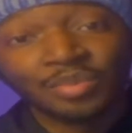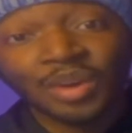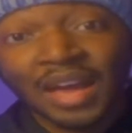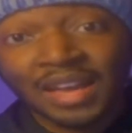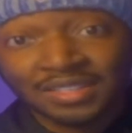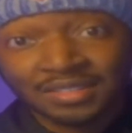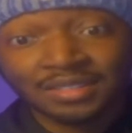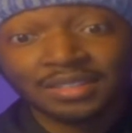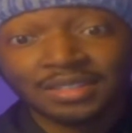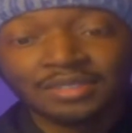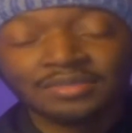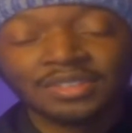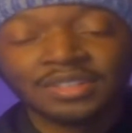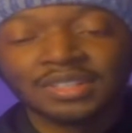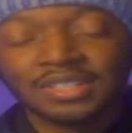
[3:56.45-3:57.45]
actually lived
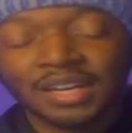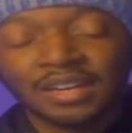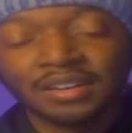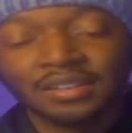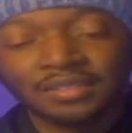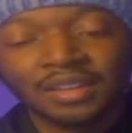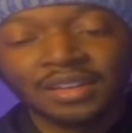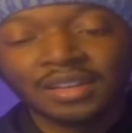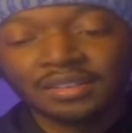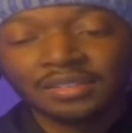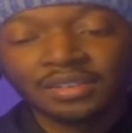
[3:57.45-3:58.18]
their entire, like,